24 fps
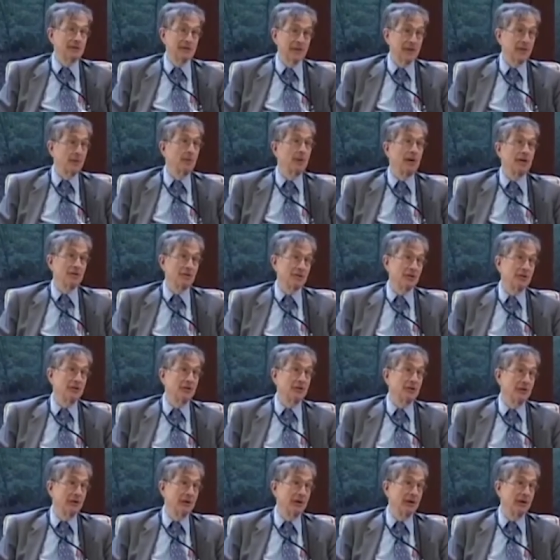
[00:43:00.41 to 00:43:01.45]
because otherwise
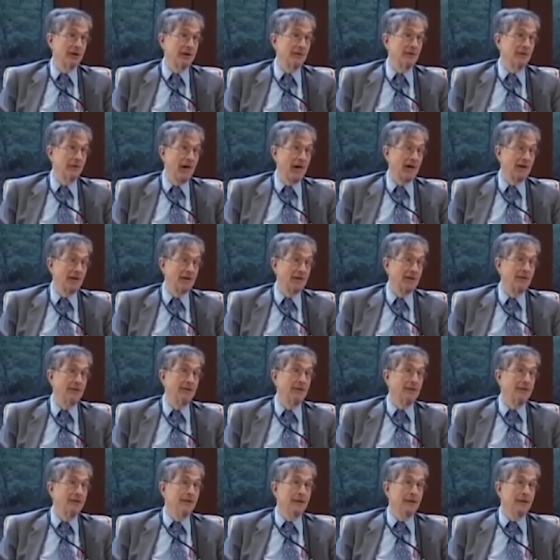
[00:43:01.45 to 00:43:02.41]
you're, you're going to get fired.